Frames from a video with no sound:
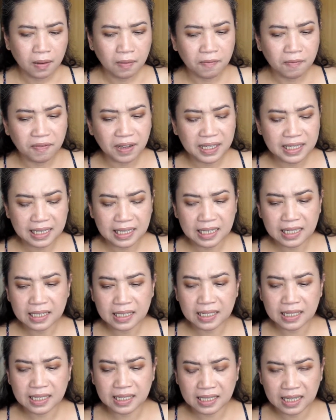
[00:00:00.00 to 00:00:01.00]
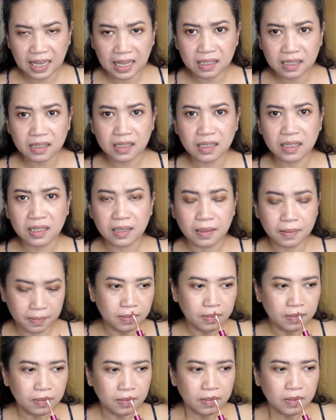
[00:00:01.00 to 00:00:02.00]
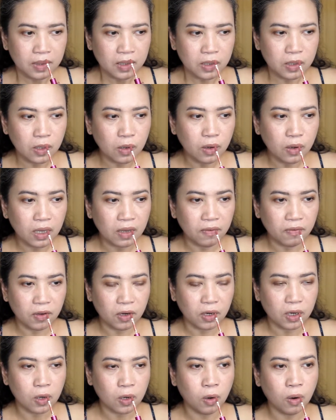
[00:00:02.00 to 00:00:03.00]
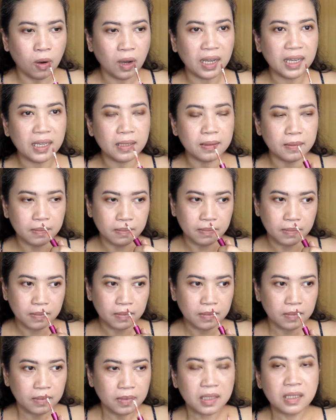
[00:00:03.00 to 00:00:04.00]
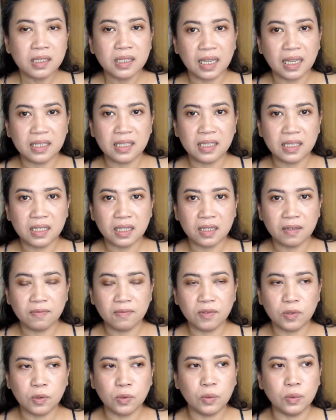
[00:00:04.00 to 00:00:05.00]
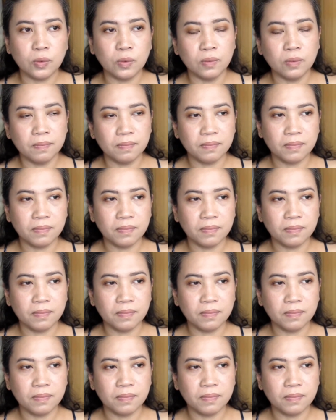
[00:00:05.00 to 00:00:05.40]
vanilla scent, so if you're quite sensitive to